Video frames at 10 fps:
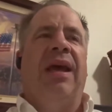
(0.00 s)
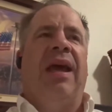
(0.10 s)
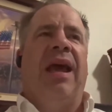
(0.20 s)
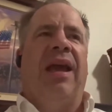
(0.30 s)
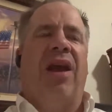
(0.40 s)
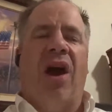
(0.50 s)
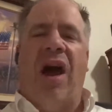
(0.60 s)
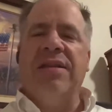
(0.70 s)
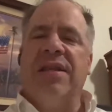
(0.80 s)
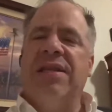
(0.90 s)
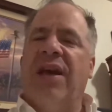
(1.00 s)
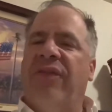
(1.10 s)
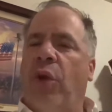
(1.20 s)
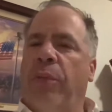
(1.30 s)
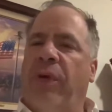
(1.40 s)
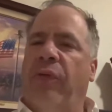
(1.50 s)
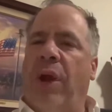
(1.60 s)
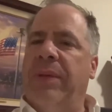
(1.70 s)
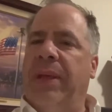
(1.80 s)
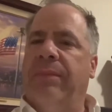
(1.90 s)
and causes of your peripheral
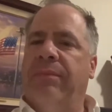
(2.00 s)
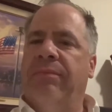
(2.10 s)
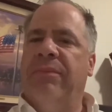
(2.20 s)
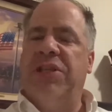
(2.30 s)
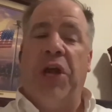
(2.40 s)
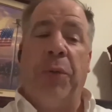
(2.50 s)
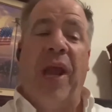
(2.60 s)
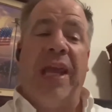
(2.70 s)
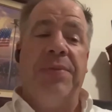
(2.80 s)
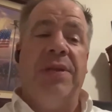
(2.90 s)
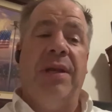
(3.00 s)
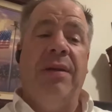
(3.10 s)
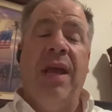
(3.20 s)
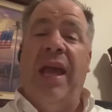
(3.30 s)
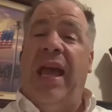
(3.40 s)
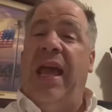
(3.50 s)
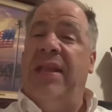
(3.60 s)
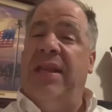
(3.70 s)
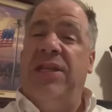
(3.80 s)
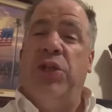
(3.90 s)
neuropathy. This is Dr. Brandt Gibson,
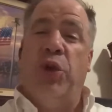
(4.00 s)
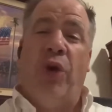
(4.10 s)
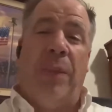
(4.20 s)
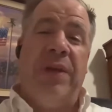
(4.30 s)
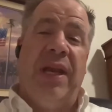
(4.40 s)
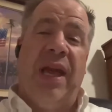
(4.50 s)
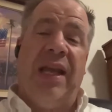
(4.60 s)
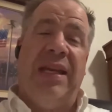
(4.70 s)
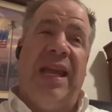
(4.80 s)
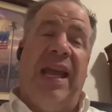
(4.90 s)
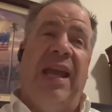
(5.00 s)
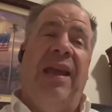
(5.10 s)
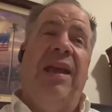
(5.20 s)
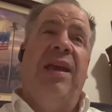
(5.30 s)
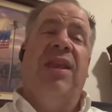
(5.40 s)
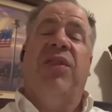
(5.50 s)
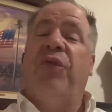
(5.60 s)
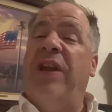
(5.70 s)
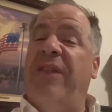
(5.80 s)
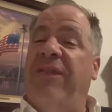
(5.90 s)
and this is your Neuropathy Nugget, day
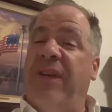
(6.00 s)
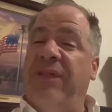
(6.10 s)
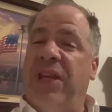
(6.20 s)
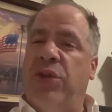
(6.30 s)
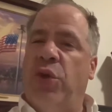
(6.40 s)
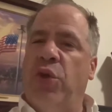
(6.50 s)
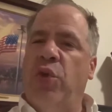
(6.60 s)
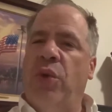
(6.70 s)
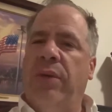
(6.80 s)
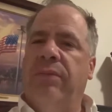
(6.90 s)
352.